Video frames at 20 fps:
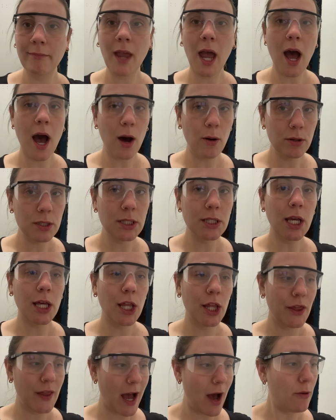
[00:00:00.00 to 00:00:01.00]
I would say
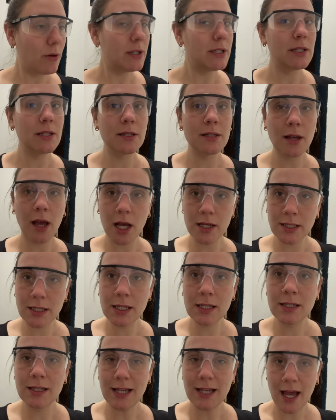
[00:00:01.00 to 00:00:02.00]
that was a
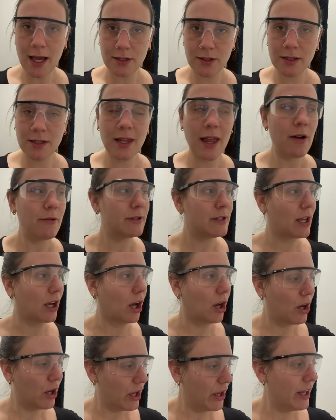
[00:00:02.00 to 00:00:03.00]
success. That was a
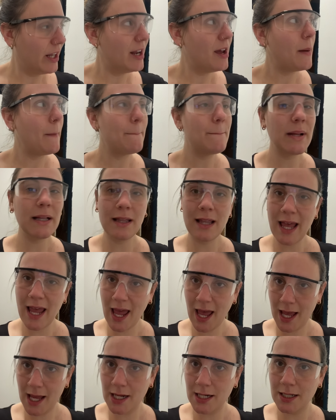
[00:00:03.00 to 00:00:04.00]
good
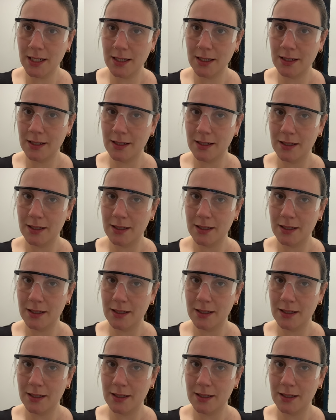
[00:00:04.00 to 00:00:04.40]
plan.